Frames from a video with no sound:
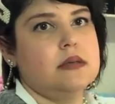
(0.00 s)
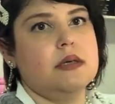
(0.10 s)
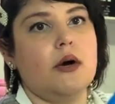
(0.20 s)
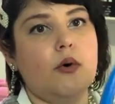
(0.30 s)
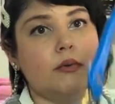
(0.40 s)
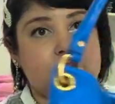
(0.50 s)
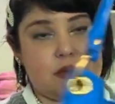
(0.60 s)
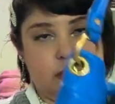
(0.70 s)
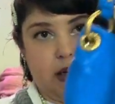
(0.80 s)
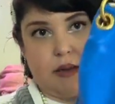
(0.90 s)
the oldest
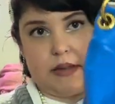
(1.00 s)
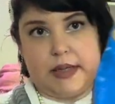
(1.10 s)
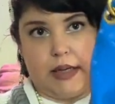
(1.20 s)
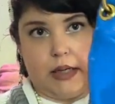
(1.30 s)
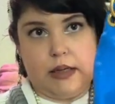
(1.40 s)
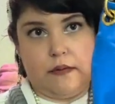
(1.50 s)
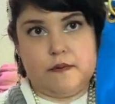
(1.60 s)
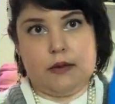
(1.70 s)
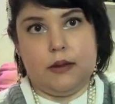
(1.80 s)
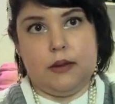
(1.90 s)
bag that I have
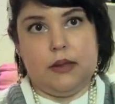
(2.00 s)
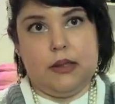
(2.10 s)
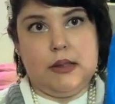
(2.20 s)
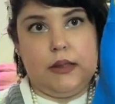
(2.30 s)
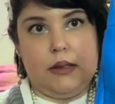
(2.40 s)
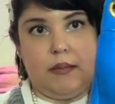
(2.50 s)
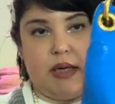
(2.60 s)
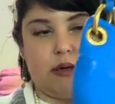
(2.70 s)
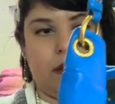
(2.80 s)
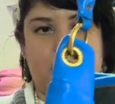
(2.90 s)
in my
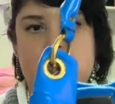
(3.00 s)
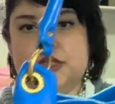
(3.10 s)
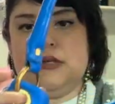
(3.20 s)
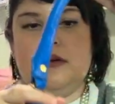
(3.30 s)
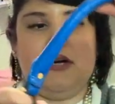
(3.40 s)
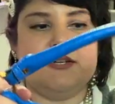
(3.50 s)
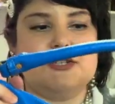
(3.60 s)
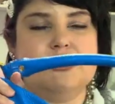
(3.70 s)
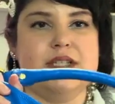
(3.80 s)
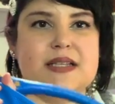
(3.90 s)
collection. Or I
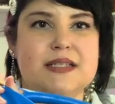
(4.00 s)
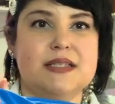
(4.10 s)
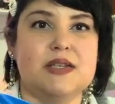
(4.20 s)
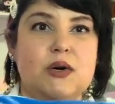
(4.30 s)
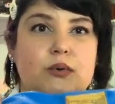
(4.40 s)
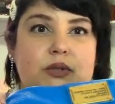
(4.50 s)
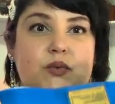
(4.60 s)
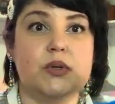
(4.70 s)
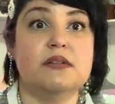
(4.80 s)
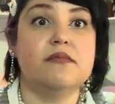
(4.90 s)
should say this is the oldest
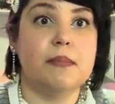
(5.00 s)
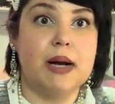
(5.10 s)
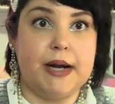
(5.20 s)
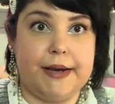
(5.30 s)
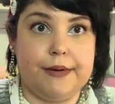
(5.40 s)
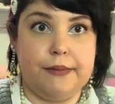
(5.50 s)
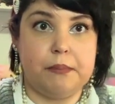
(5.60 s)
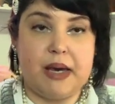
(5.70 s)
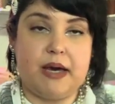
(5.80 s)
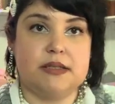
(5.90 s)
one of my
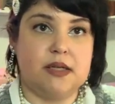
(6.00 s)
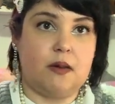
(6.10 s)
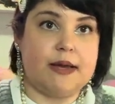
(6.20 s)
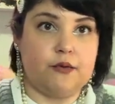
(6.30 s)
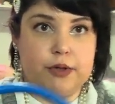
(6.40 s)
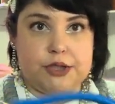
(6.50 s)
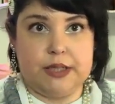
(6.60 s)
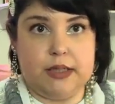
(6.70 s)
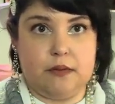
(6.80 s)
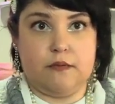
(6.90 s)
bags that like
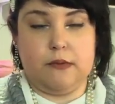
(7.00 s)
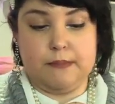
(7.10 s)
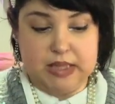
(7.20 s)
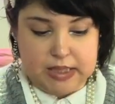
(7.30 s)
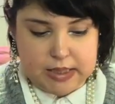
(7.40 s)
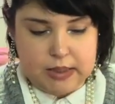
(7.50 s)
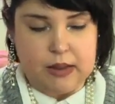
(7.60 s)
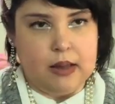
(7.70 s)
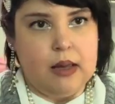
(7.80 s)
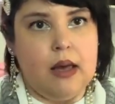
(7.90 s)
originated from me.
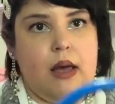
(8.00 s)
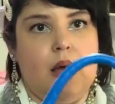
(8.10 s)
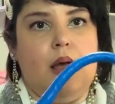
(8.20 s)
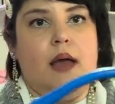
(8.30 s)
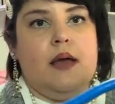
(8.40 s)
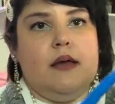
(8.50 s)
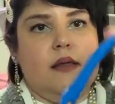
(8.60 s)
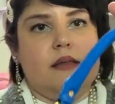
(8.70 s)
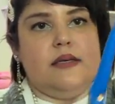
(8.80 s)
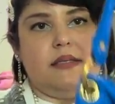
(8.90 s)

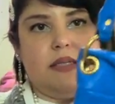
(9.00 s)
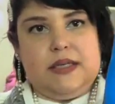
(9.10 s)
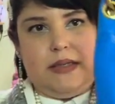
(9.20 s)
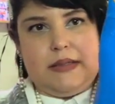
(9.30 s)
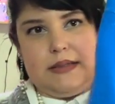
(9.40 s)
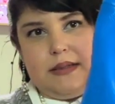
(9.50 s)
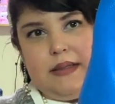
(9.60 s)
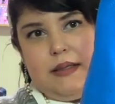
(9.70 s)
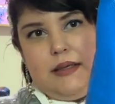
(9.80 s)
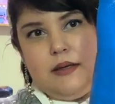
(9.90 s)
This is
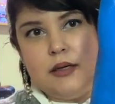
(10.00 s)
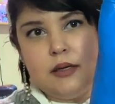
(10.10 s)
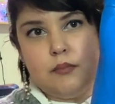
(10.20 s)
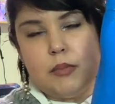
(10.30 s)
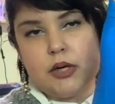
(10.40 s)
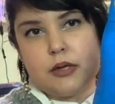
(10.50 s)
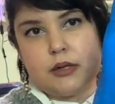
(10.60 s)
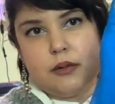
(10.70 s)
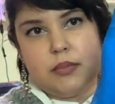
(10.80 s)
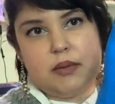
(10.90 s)
the
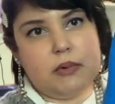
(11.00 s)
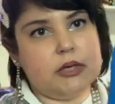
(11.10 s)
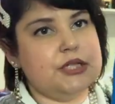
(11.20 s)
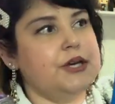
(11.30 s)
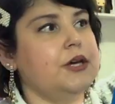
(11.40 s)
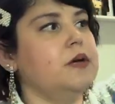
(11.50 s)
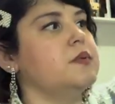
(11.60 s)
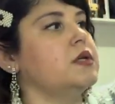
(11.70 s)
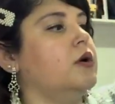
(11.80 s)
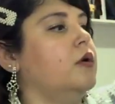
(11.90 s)
Marc by Marc
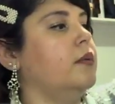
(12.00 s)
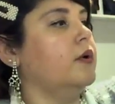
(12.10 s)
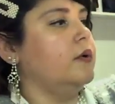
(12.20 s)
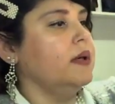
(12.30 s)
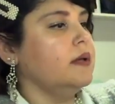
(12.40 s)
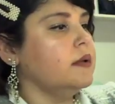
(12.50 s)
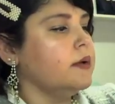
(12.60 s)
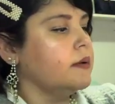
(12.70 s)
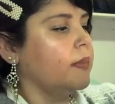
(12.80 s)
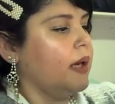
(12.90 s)
Jacobs Hobo
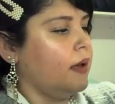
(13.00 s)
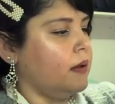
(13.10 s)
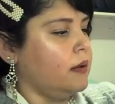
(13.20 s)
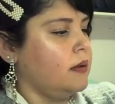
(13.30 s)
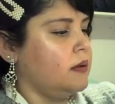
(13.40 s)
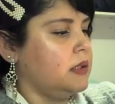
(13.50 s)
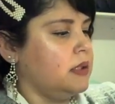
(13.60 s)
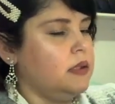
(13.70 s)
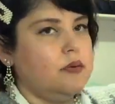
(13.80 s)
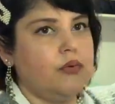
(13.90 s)
Hillier bag,
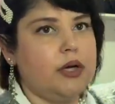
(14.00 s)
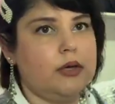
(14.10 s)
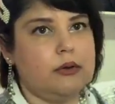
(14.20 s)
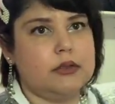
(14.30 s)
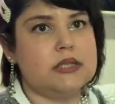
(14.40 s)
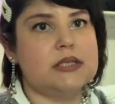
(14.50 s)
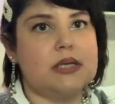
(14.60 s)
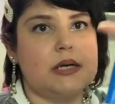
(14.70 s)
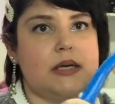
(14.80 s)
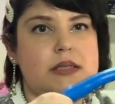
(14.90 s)
the regular
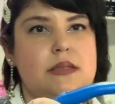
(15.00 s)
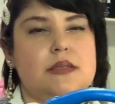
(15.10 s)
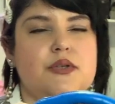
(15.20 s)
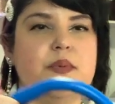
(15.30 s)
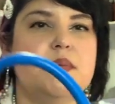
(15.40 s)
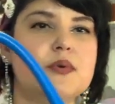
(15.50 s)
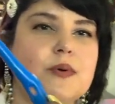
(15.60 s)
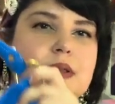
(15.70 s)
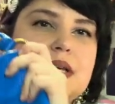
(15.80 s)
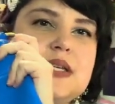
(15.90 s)
size. Do you remember
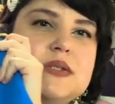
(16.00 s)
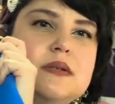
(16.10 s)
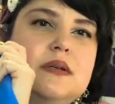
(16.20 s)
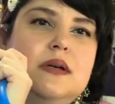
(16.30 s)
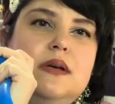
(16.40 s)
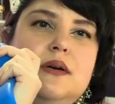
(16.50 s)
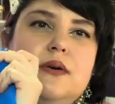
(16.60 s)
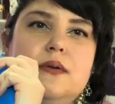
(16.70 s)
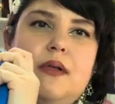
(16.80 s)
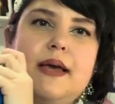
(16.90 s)
when these,
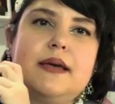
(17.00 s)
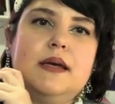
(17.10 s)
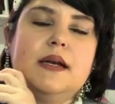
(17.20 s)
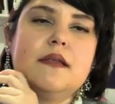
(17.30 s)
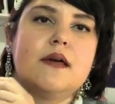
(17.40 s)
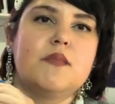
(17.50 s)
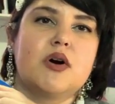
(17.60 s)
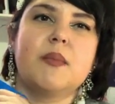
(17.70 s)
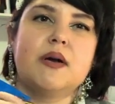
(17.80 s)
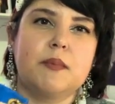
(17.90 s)
or like anything
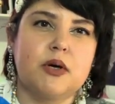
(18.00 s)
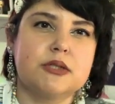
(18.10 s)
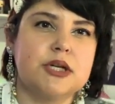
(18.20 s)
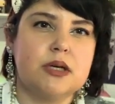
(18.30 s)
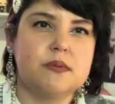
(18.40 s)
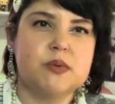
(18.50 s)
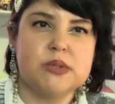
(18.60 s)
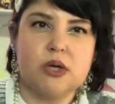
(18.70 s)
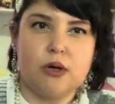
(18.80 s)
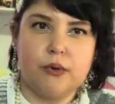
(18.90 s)
Marc by Marc Jacobs
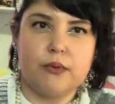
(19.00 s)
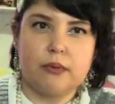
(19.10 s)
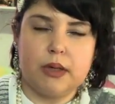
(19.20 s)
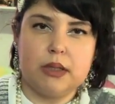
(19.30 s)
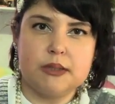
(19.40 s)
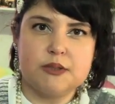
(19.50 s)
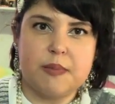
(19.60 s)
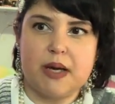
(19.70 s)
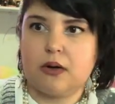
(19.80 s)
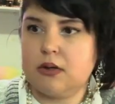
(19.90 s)
was all the rage
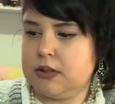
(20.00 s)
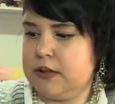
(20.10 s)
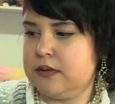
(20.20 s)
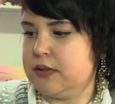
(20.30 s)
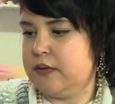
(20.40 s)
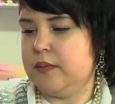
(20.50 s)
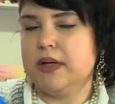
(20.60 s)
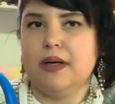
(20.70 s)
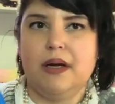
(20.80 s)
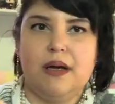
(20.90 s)
back on YouTube?
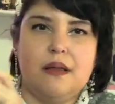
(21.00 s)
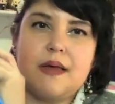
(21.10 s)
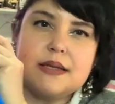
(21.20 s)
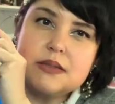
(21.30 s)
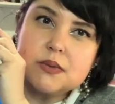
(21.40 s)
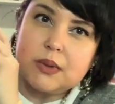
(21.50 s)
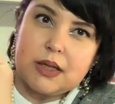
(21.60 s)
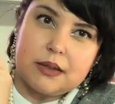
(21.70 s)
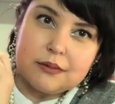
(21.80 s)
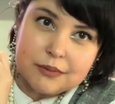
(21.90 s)
That's when
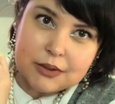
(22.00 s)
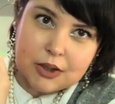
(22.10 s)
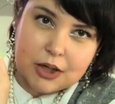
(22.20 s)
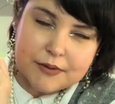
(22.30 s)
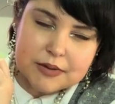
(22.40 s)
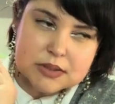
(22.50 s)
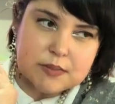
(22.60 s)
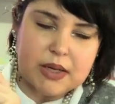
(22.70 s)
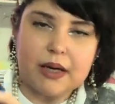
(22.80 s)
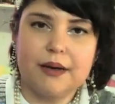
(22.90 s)
I got this
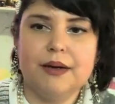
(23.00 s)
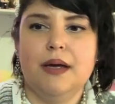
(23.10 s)
bag.